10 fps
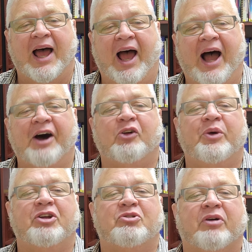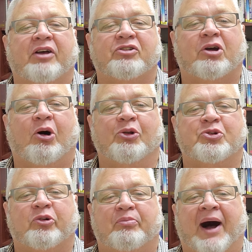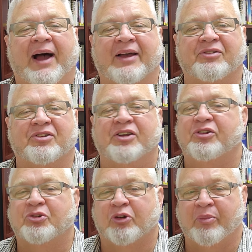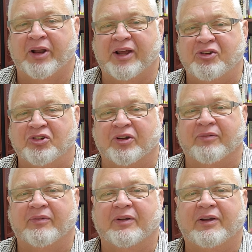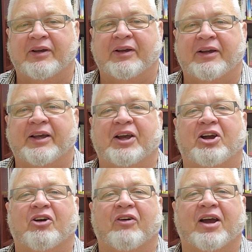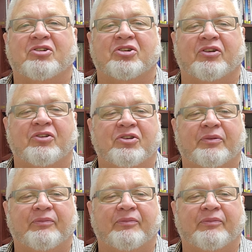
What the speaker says: How do we address cultural bias and discrimination in corrections?